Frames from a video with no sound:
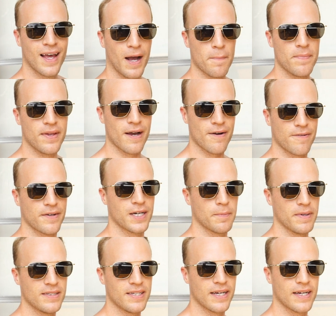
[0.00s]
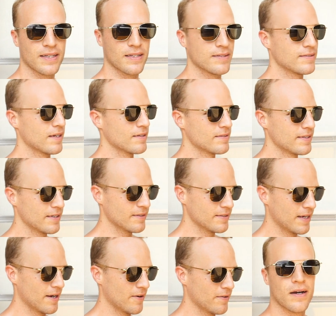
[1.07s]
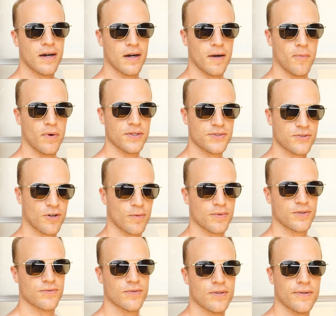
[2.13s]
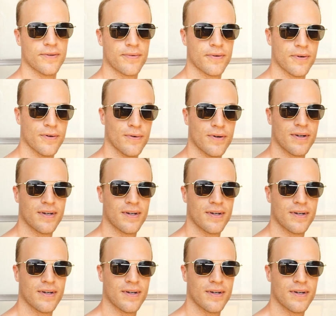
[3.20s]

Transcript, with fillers: I'm definitely gonna be taking this sun sail down when storms are rolling through.